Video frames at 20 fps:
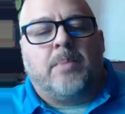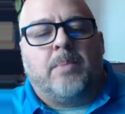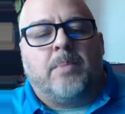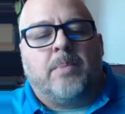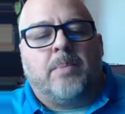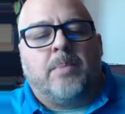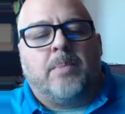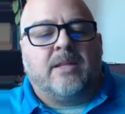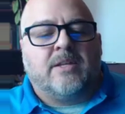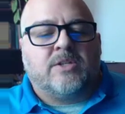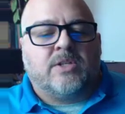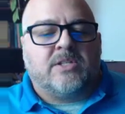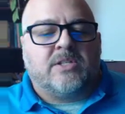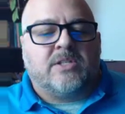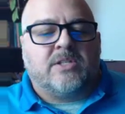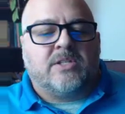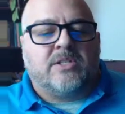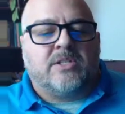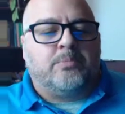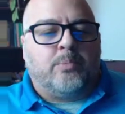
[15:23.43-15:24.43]
but this
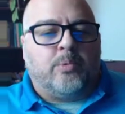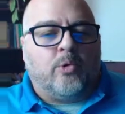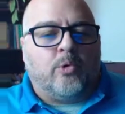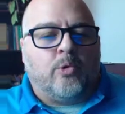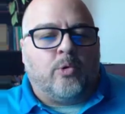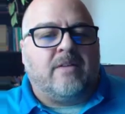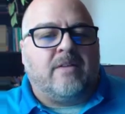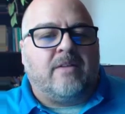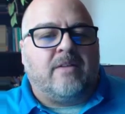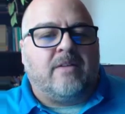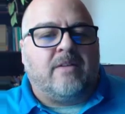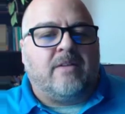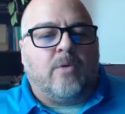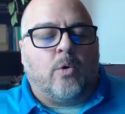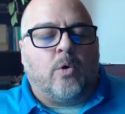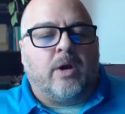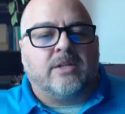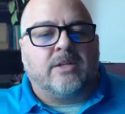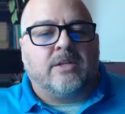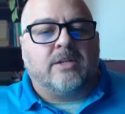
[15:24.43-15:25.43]
is pretty
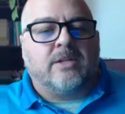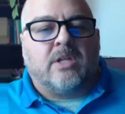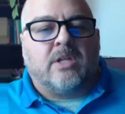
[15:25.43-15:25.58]
void.